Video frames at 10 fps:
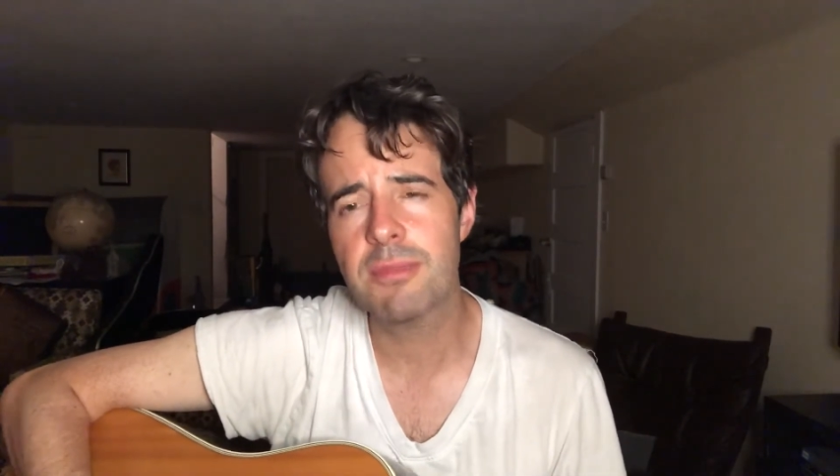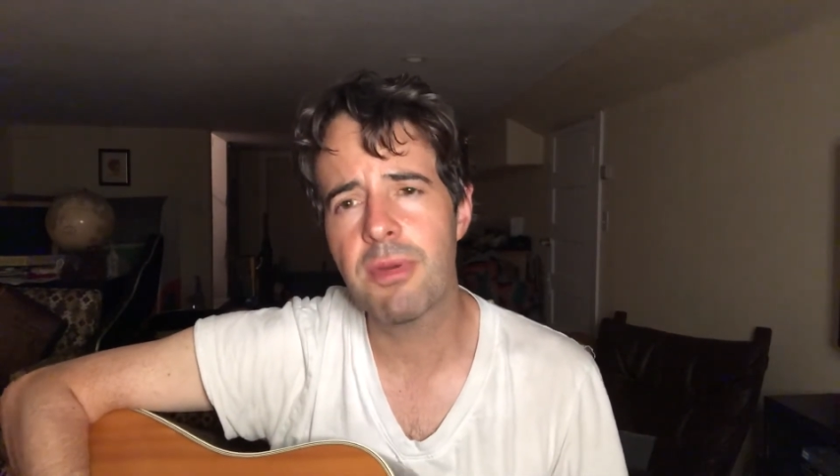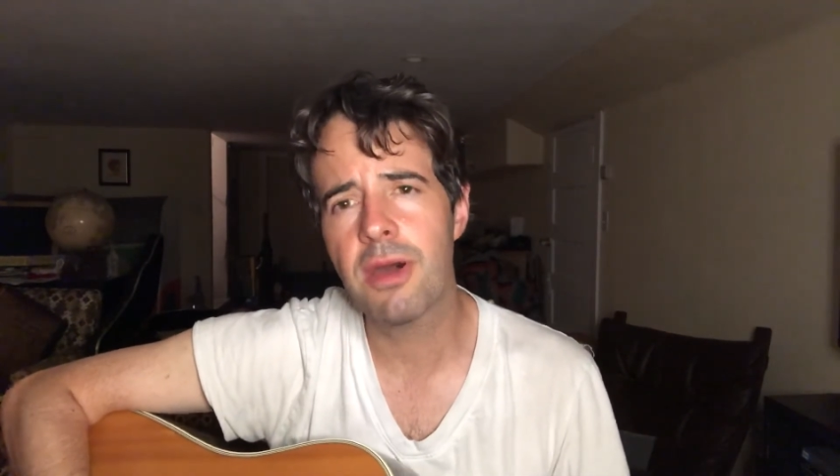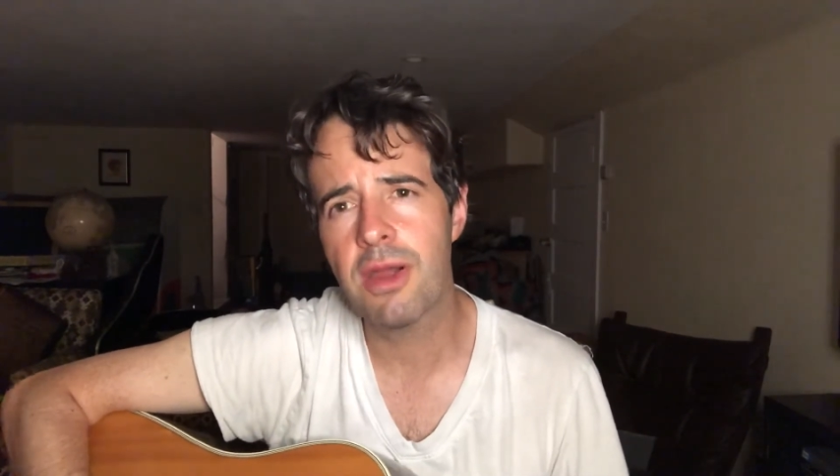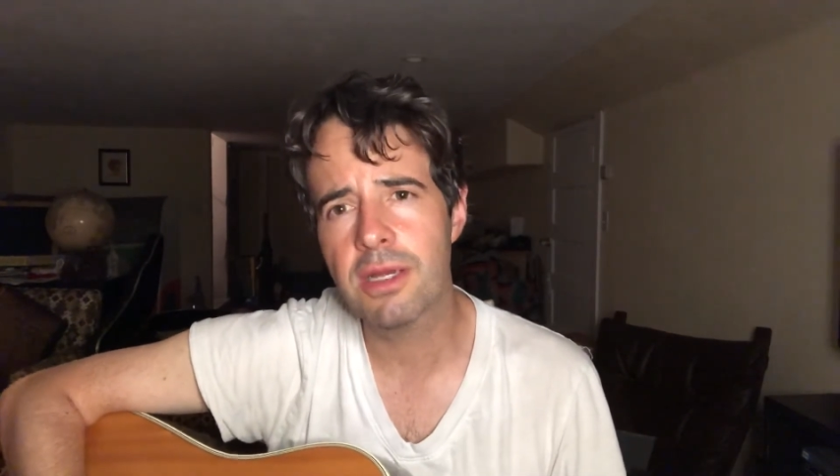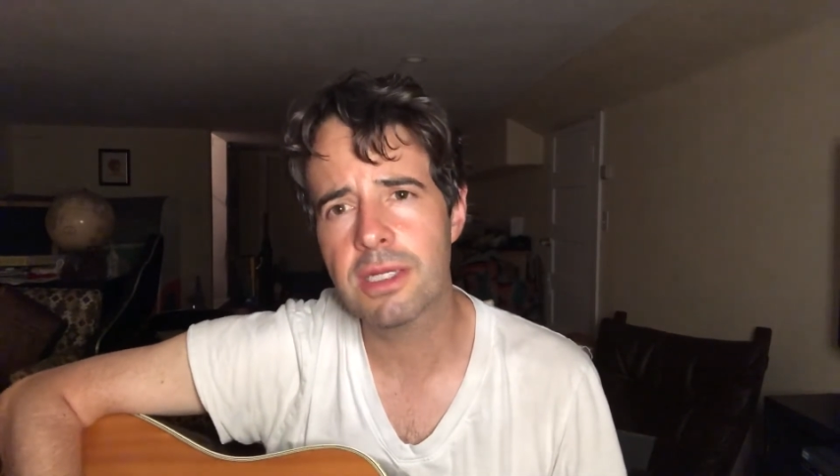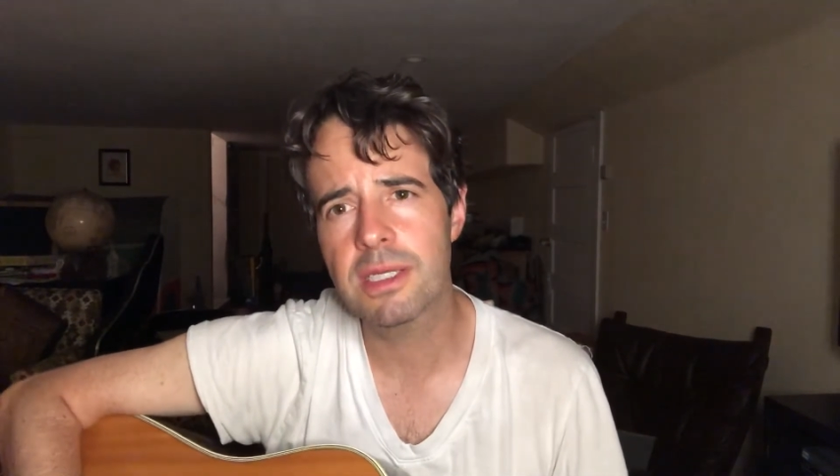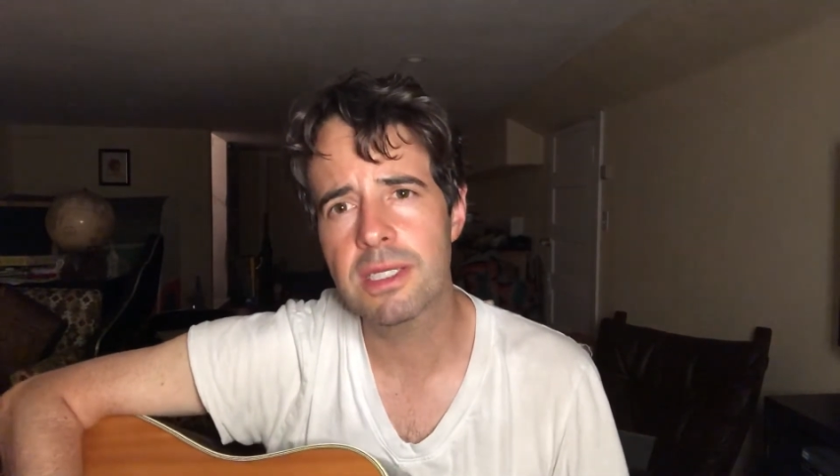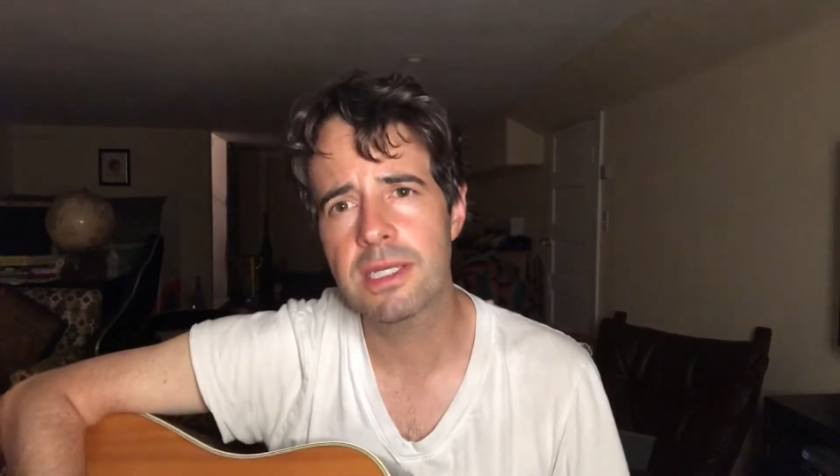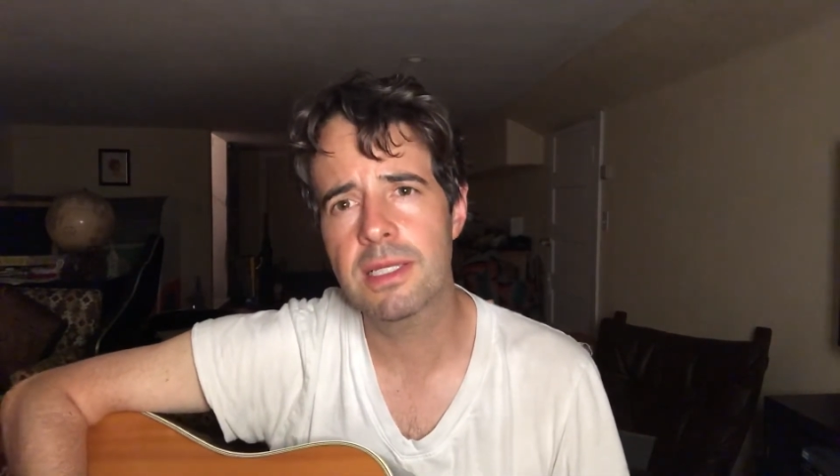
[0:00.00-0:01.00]

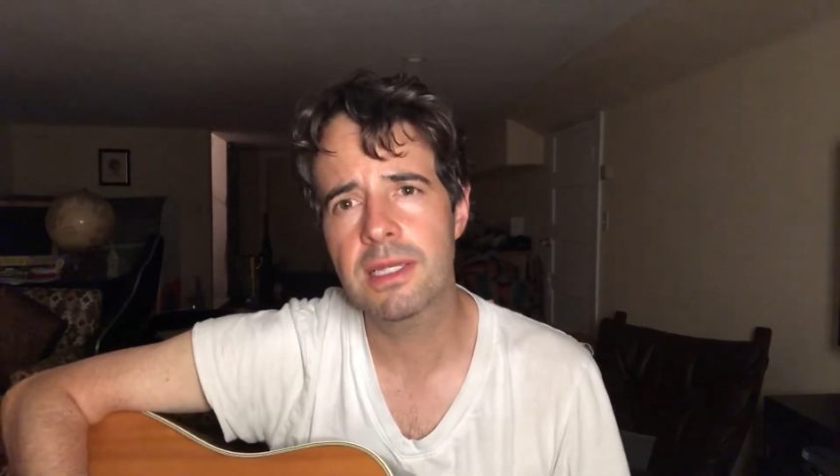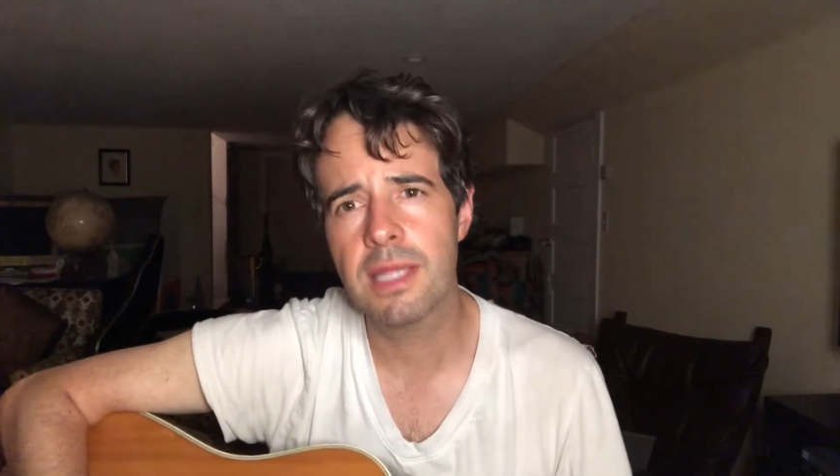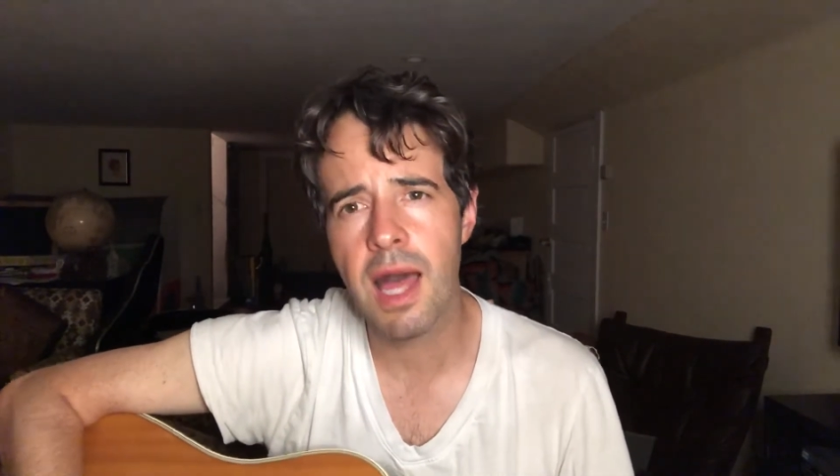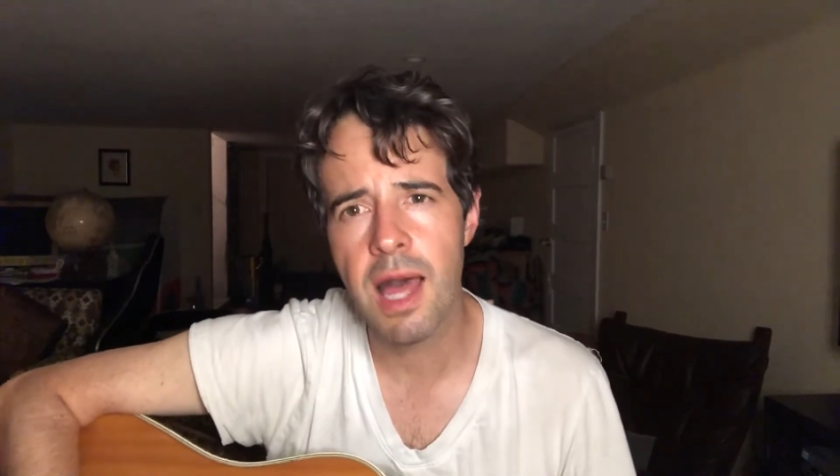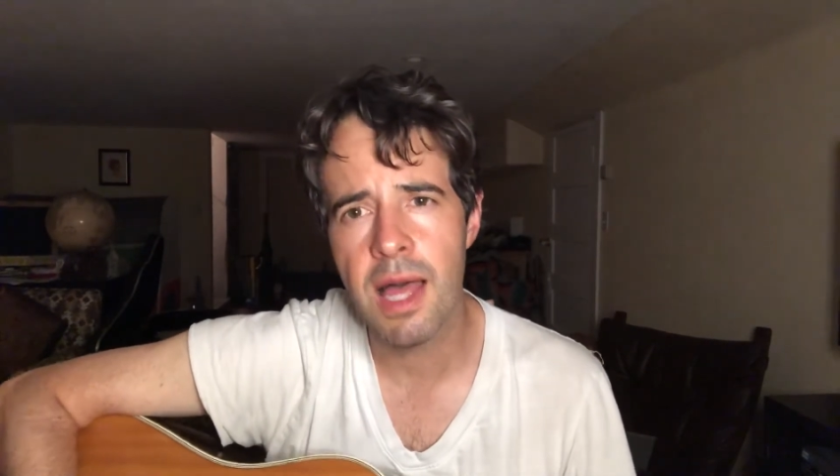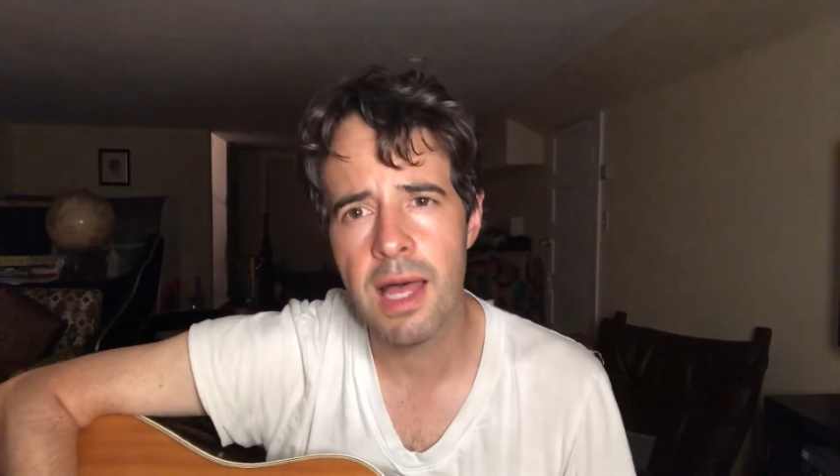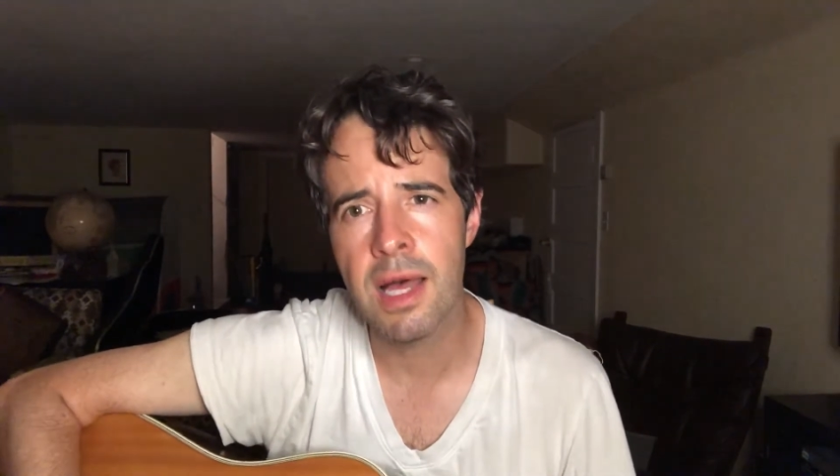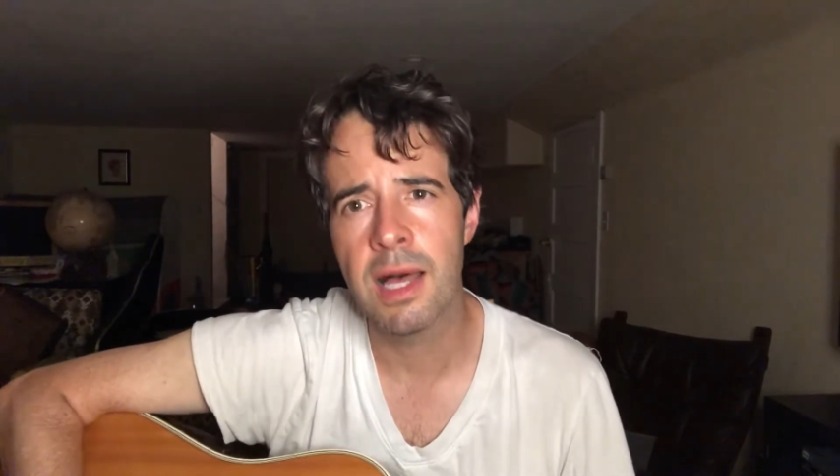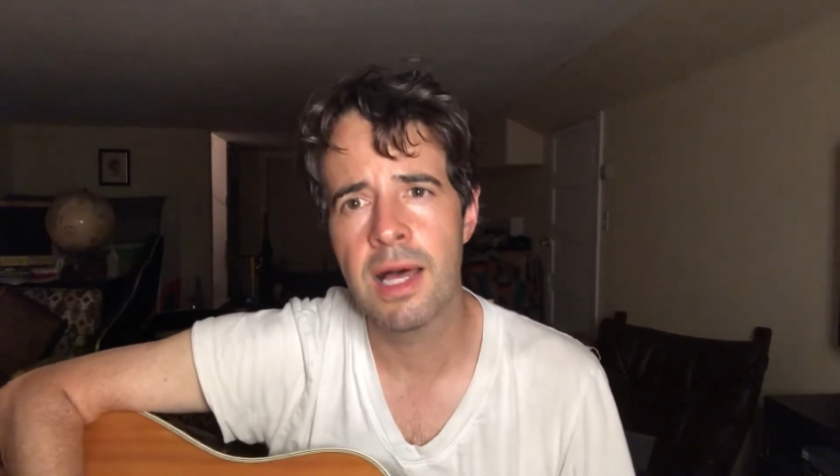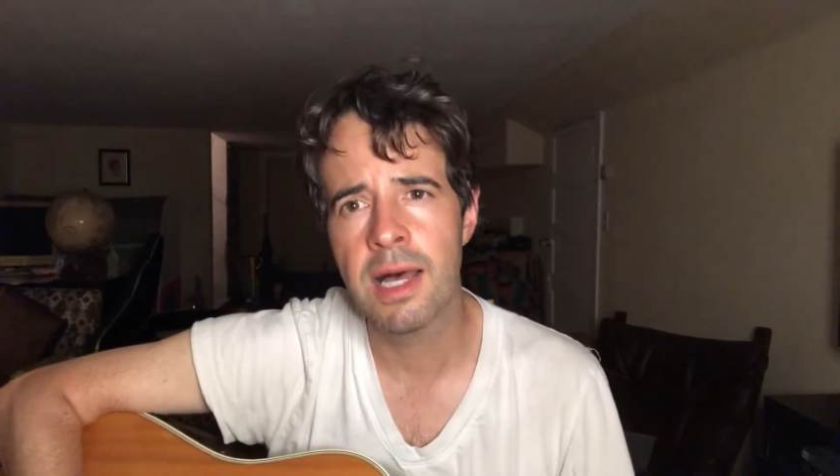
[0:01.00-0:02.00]
parking
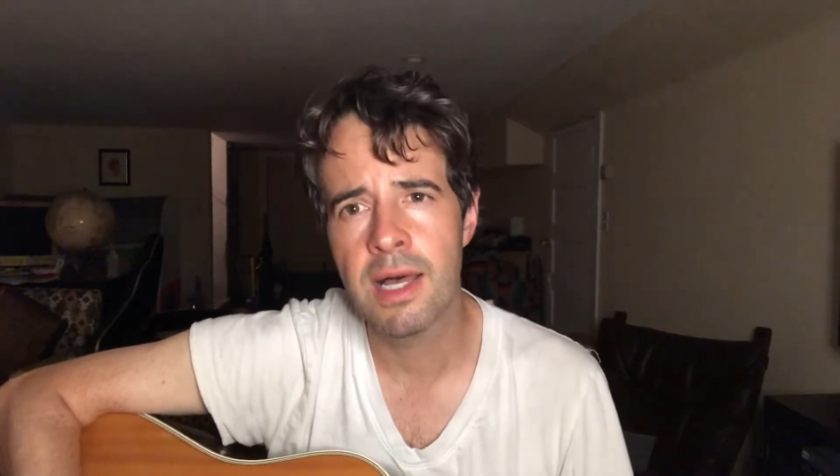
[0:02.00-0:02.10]
lot.